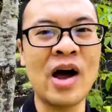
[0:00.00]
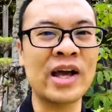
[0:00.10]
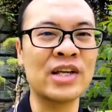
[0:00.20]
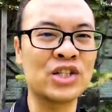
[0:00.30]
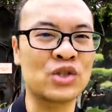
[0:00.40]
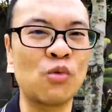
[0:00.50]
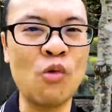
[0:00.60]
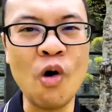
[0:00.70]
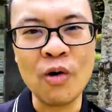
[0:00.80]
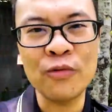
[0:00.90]
I can just
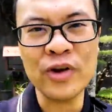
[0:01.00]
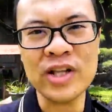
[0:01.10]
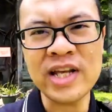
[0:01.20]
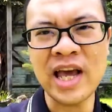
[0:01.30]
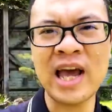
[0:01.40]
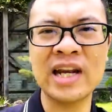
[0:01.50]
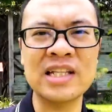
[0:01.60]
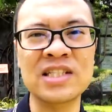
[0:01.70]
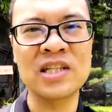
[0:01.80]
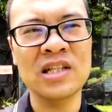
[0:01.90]
walk freely and
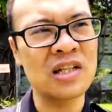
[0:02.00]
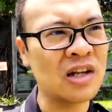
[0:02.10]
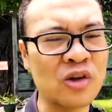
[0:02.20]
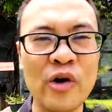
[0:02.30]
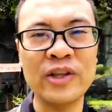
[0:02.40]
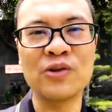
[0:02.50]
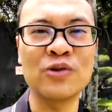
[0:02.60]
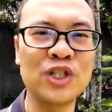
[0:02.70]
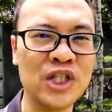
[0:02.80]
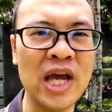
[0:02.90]
it's not going to
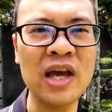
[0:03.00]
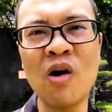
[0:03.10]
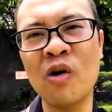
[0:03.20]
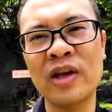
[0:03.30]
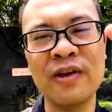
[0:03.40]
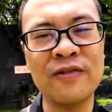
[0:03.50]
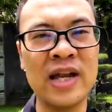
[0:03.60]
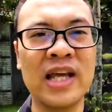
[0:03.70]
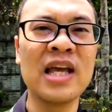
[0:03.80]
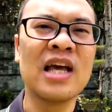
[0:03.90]
shake or give
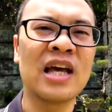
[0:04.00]
any